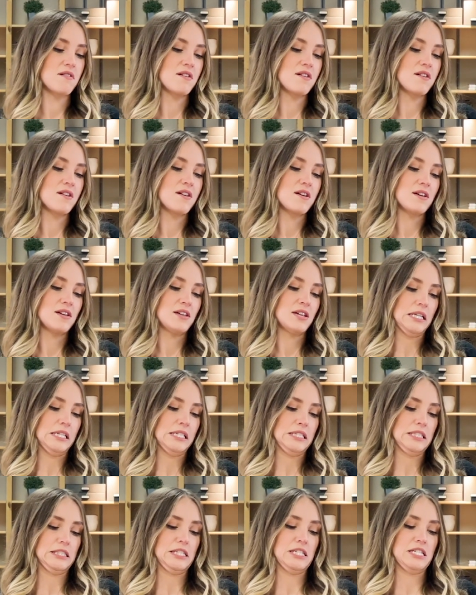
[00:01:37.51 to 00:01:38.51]

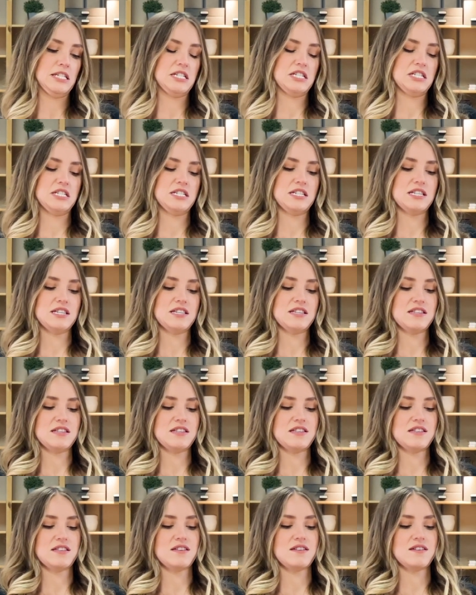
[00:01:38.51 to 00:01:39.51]

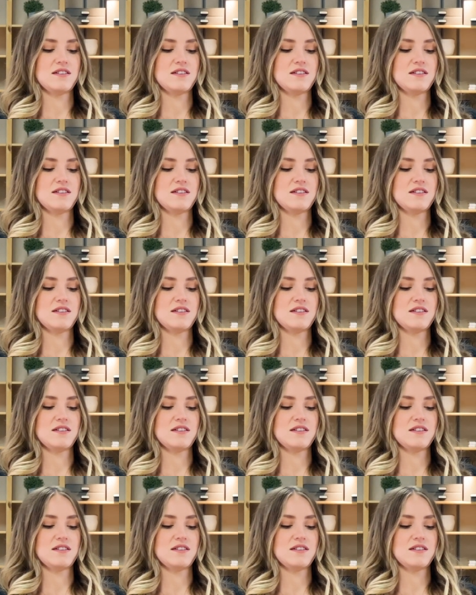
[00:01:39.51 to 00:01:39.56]
(no one is talking)